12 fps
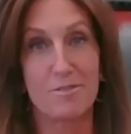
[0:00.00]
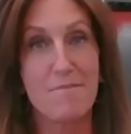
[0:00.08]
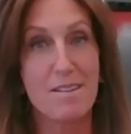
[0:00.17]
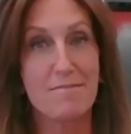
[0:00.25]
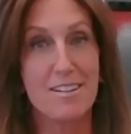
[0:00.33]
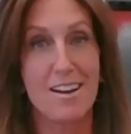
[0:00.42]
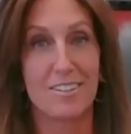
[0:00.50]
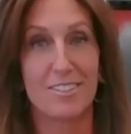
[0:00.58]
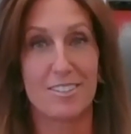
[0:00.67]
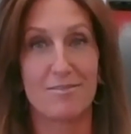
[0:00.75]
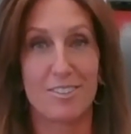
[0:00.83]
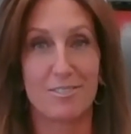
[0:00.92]
Maybe not
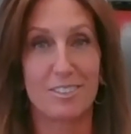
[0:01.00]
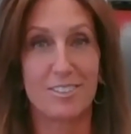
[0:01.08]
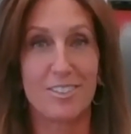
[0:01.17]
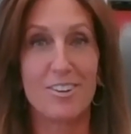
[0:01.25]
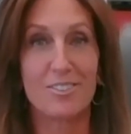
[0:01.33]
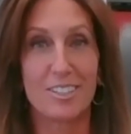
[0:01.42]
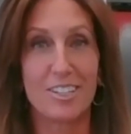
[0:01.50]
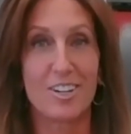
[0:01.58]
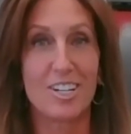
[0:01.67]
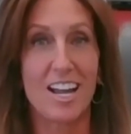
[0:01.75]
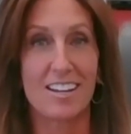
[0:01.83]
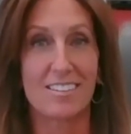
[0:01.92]
just focused only
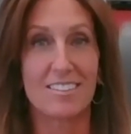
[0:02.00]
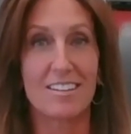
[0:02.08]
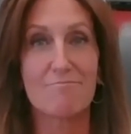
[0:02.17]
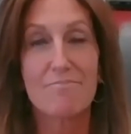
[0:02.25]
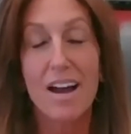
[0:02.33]
on AC,